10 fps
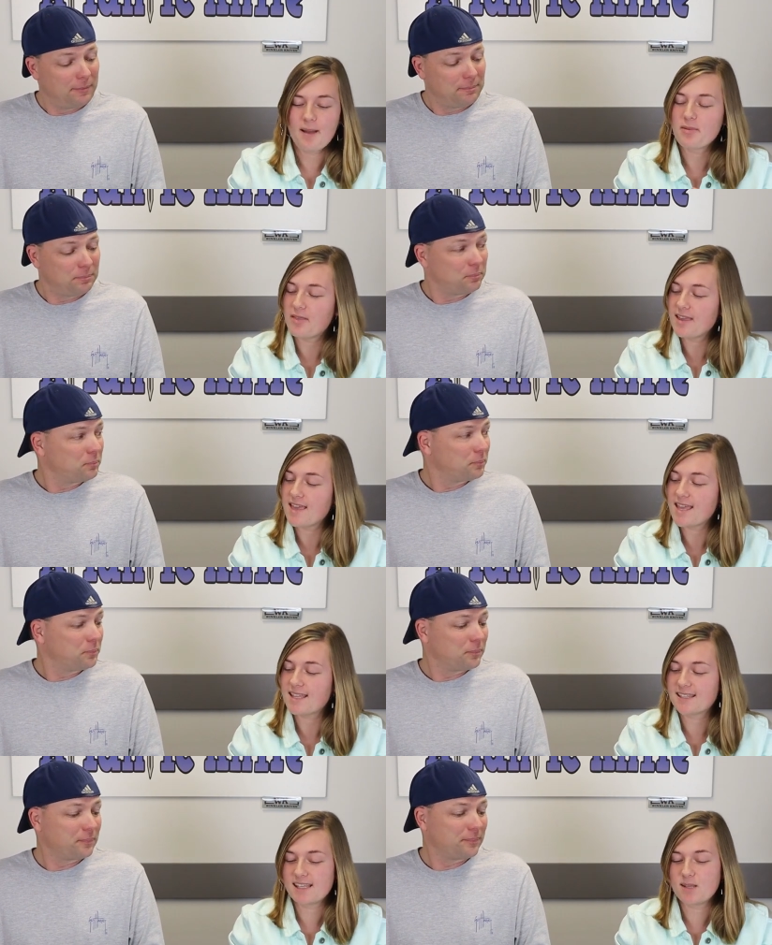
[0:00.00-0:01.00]
Speaker 1: I'm
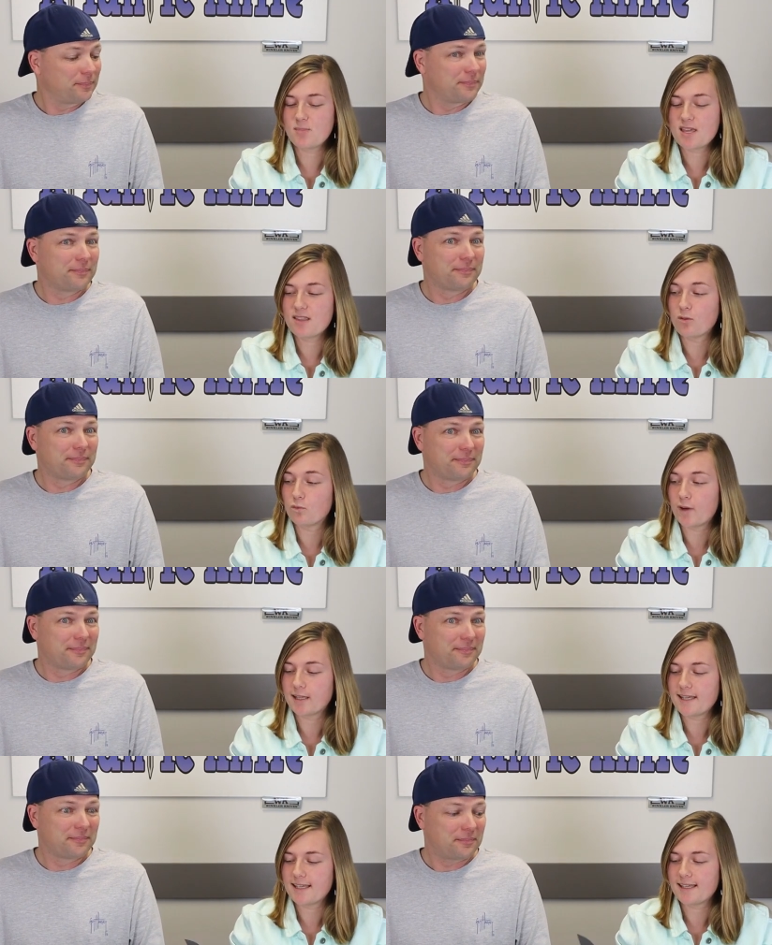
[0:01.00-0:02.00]
thinking it's going to be the
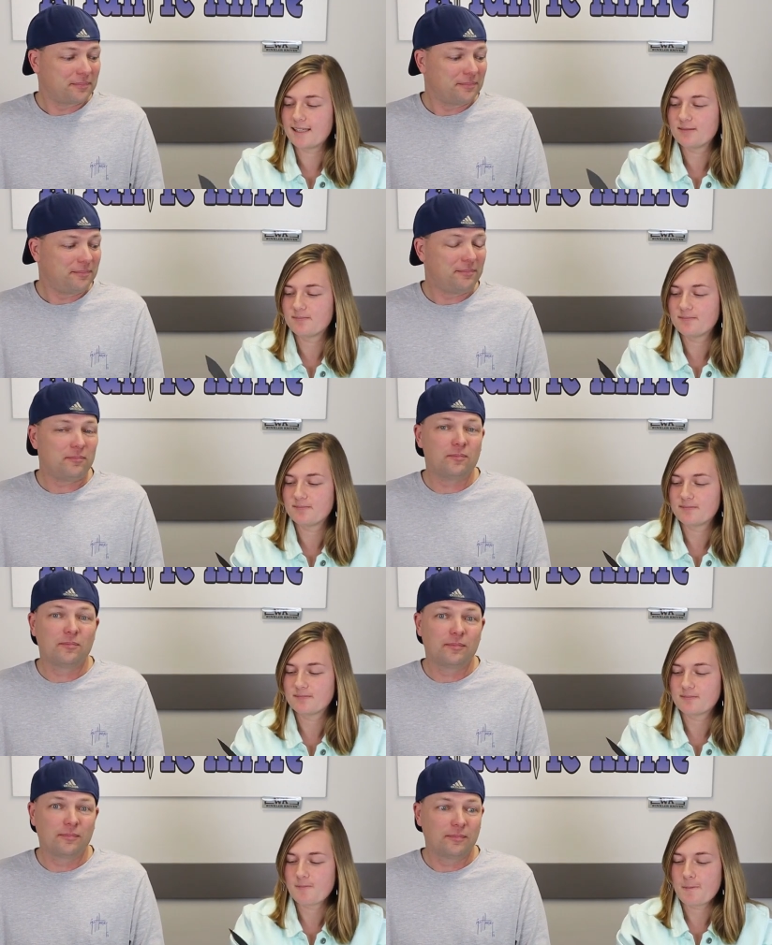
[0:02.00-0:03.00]
Relic.
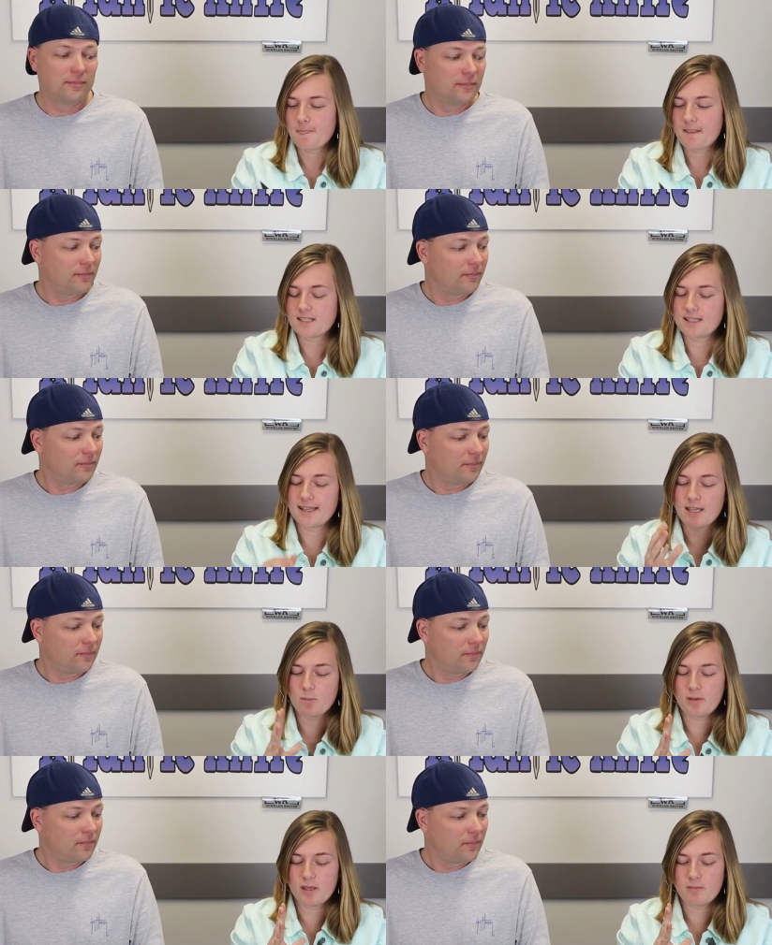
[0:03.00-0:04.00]
So like
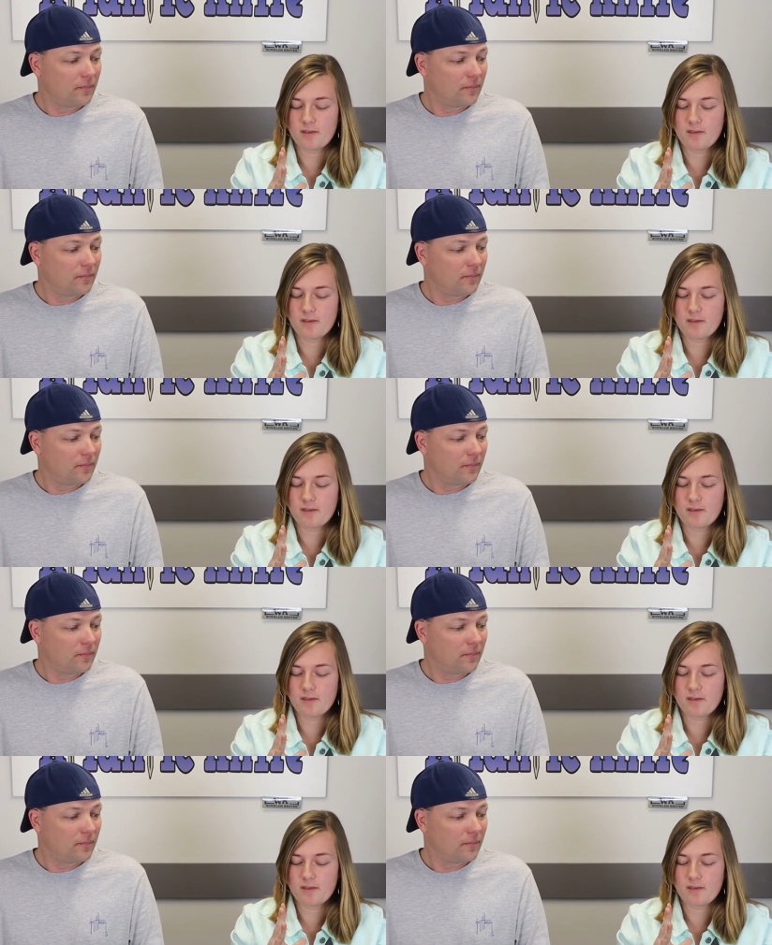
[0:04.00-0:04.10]
how big